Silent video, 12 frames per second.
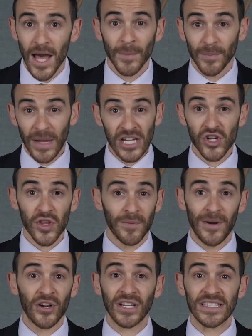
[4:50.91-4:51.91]
but make sure that
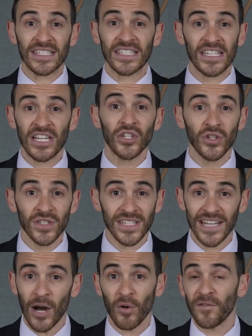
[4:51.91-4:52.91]
American seniors
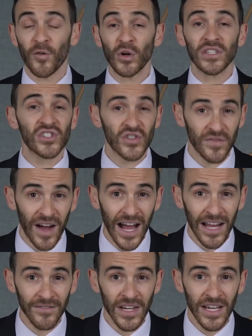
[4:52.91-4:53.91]
can now afford to
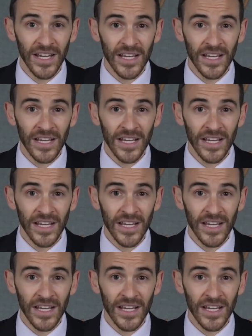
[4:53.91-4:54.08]
survive,